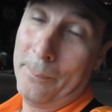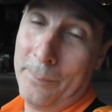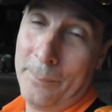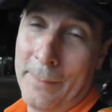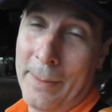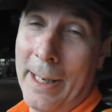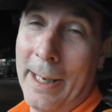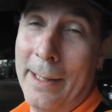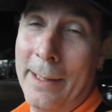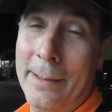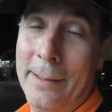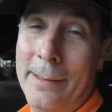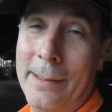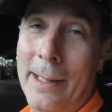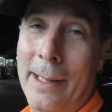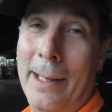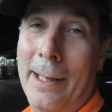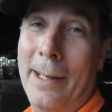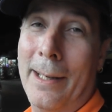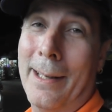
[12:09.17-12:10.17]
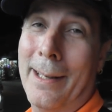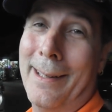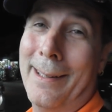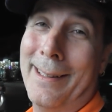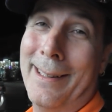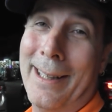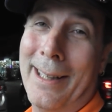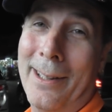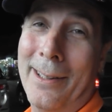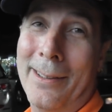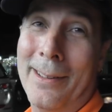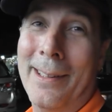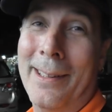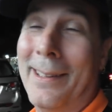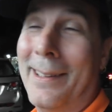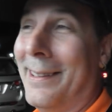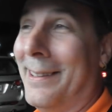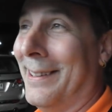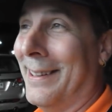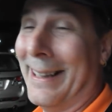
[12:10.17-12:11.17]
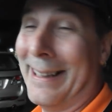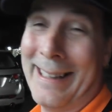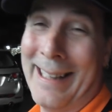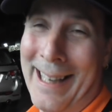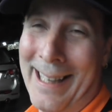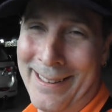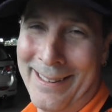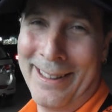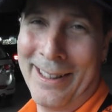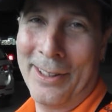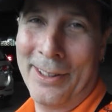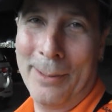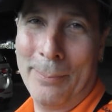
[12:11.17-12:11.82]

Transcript: you know, again, you know,